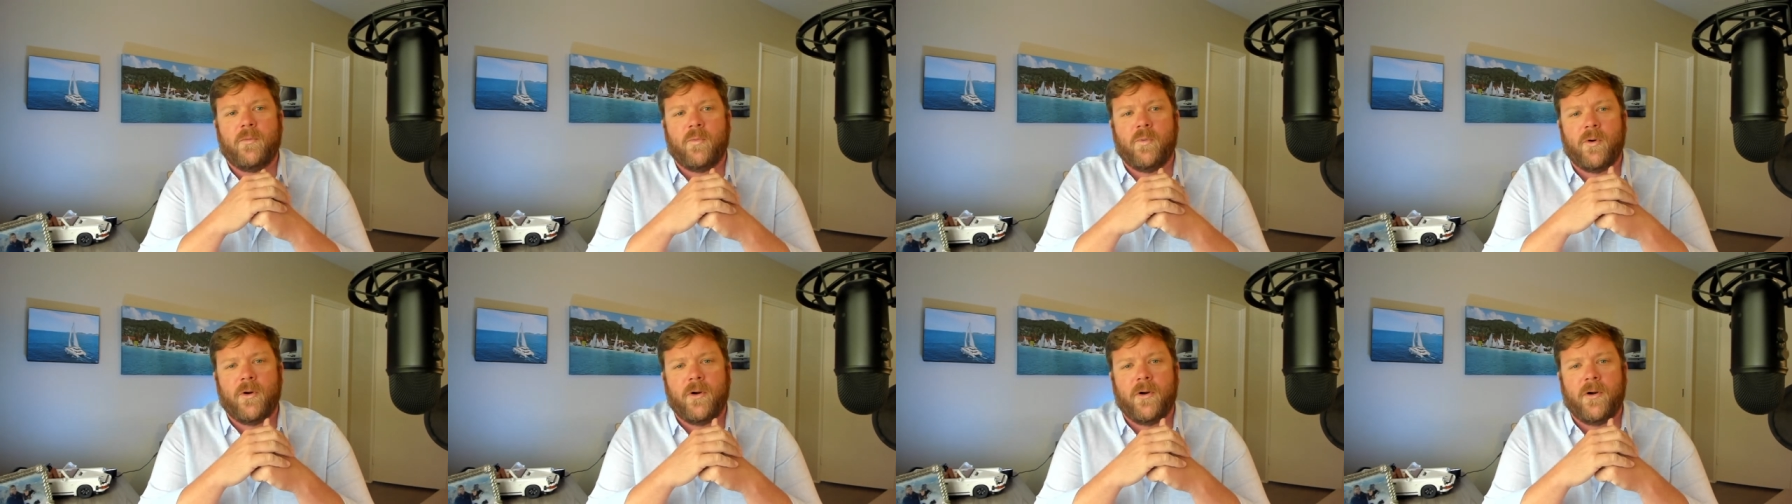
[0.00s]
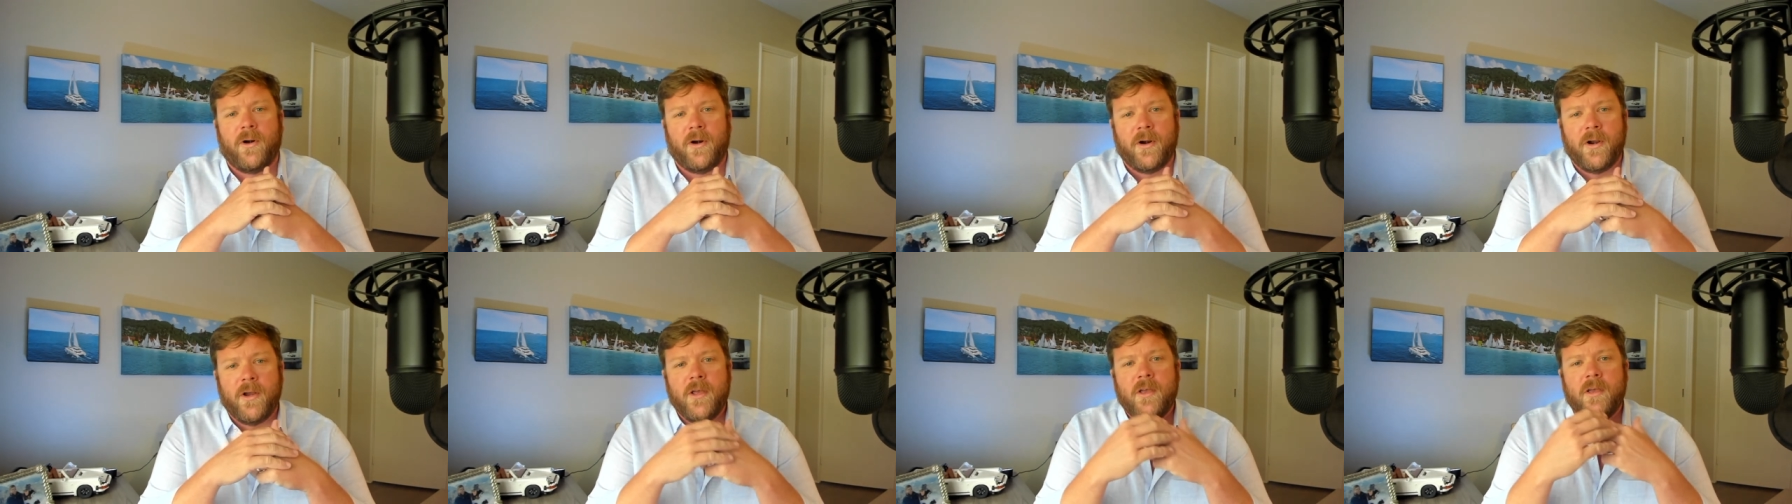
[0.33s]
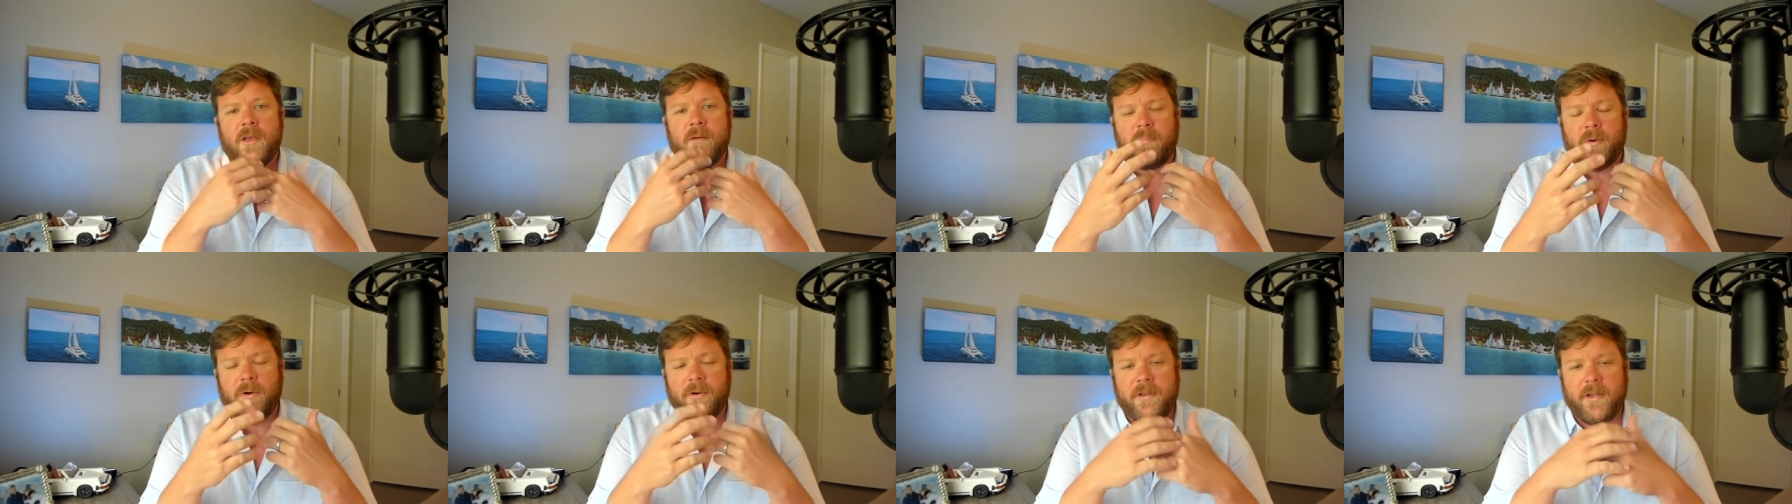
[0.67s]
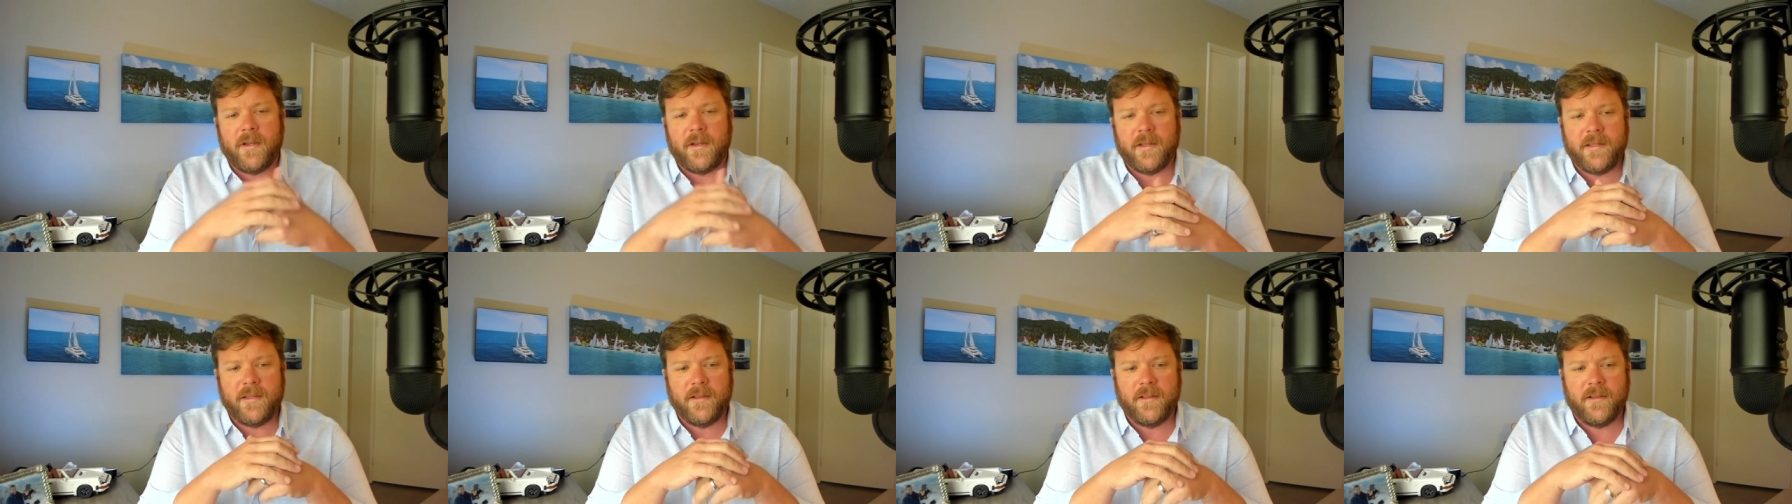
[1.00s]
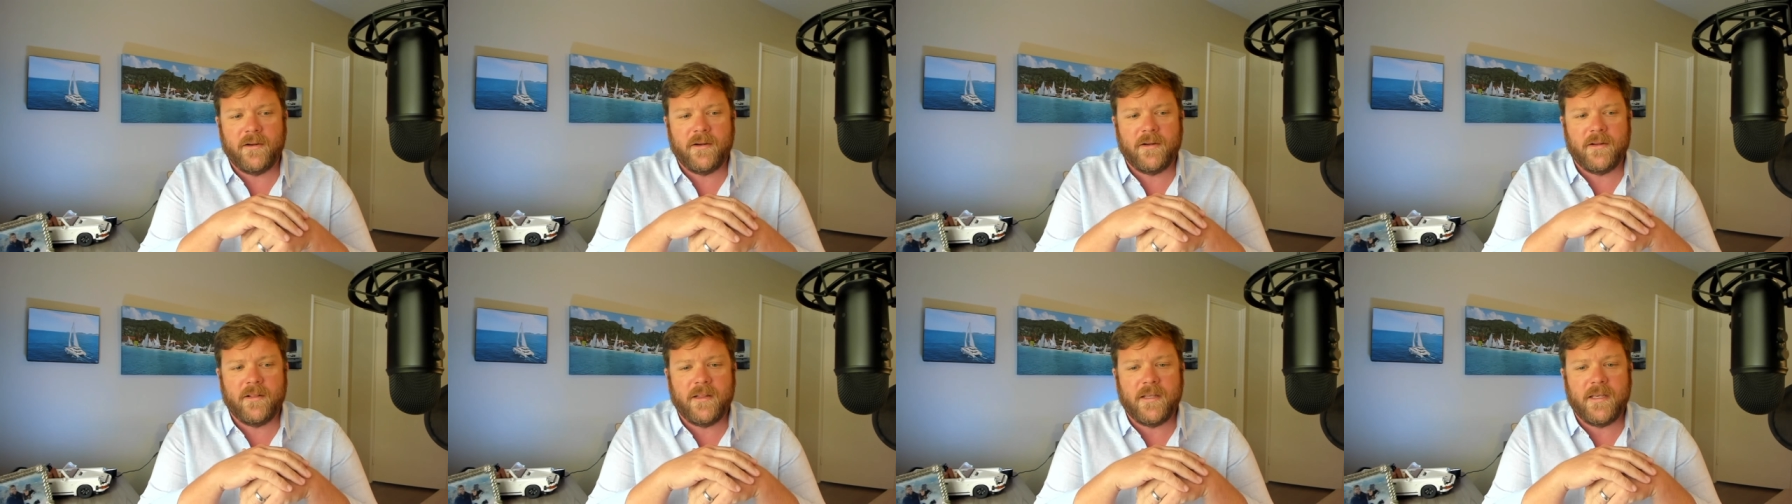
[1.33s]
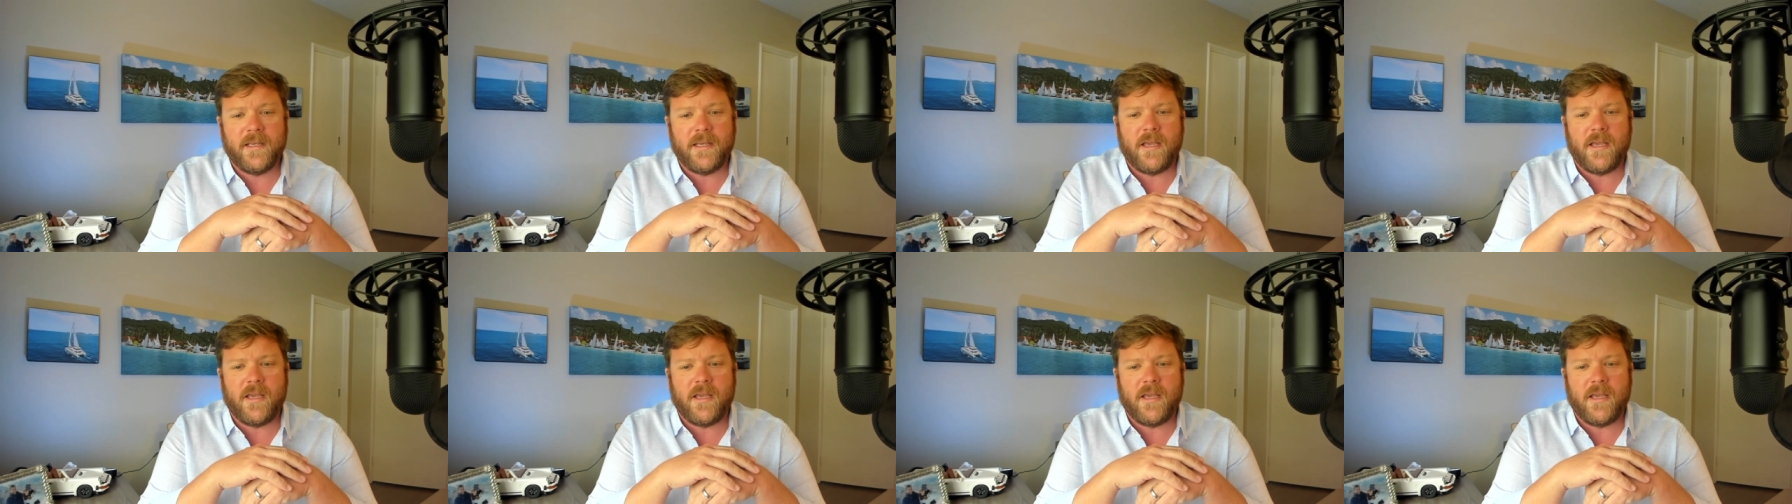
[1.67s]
were particularly